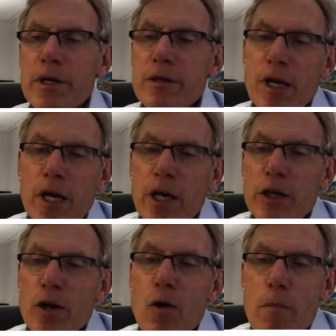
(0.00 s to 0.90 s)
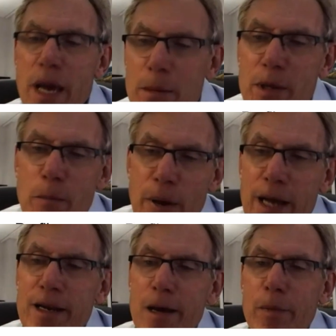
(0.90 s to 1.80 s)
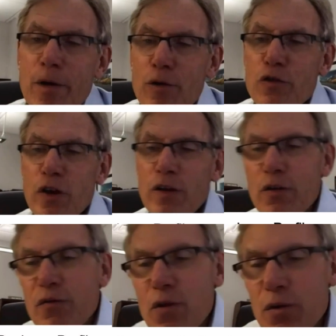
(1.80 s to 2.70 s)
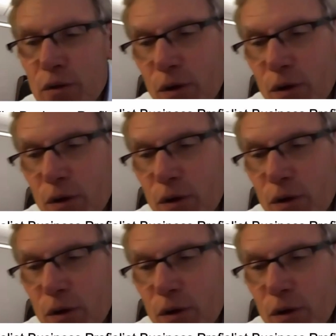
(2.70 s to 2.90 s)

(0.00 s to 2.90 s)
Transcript: And, maybe the pandemic will chase a few of